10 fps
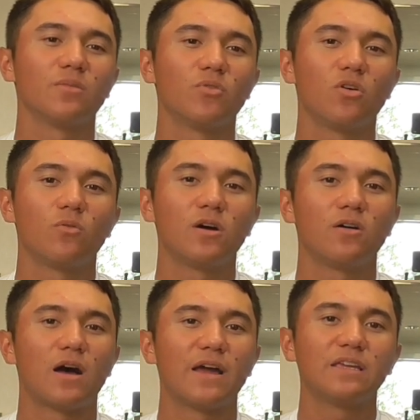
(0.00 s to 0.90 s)
the ball
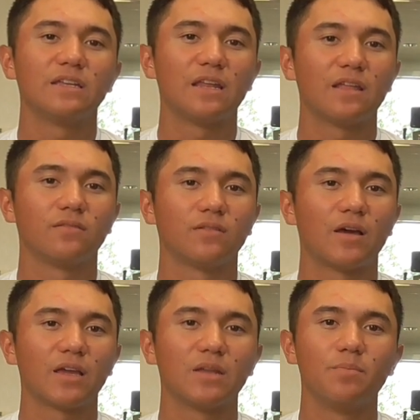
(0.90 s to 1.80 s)
well,
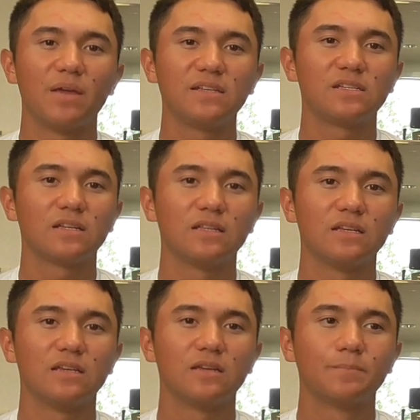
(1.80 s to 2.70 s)
I can
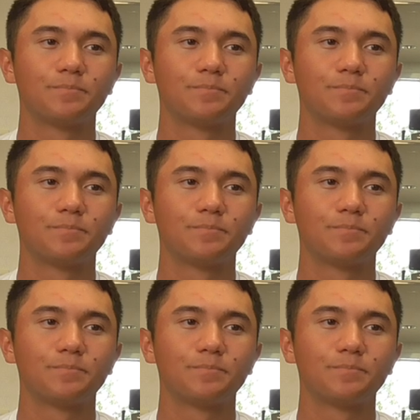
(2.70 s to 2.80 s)
basically,